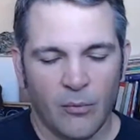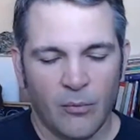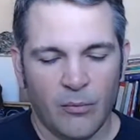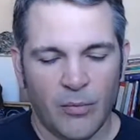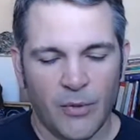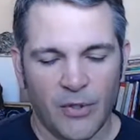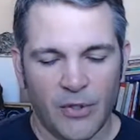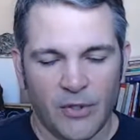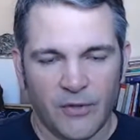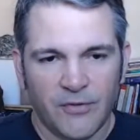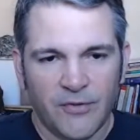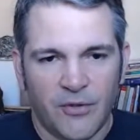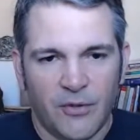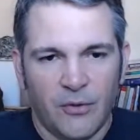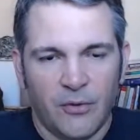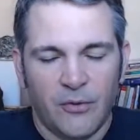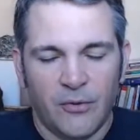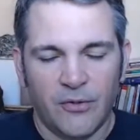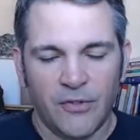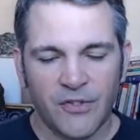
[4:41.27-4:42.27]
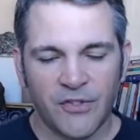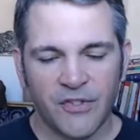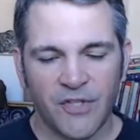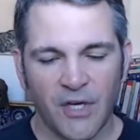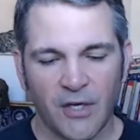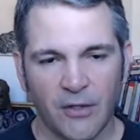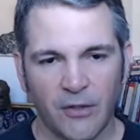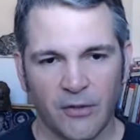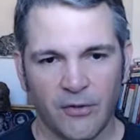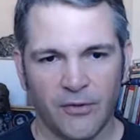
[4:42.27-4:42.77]
but also
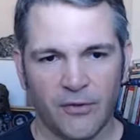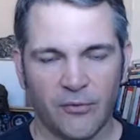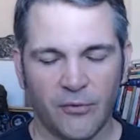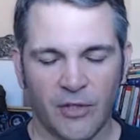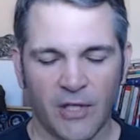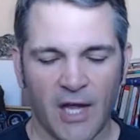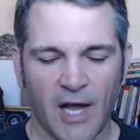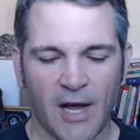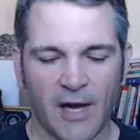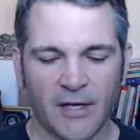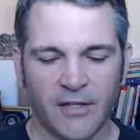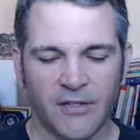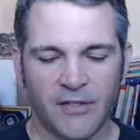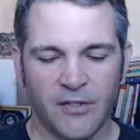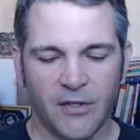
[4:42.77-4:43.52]
settled and relaxed